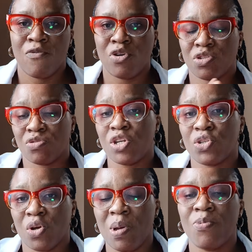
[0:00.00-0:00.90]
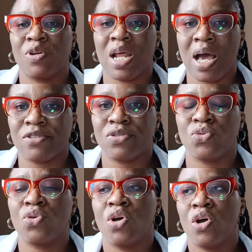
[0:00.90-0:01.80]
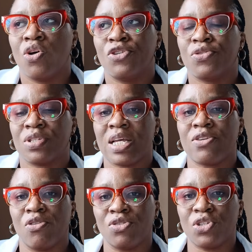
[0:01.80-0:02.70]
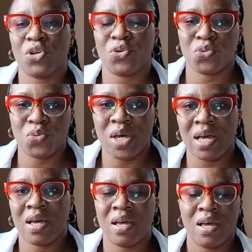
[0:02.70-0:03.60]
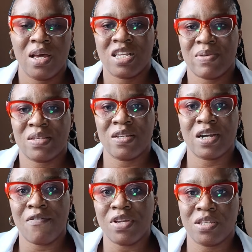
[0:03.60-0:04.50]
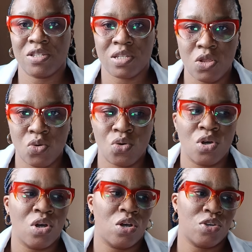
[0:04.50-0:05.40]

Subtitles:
For situation, maybe we'll not ask you should state conditions where specific gravity is low.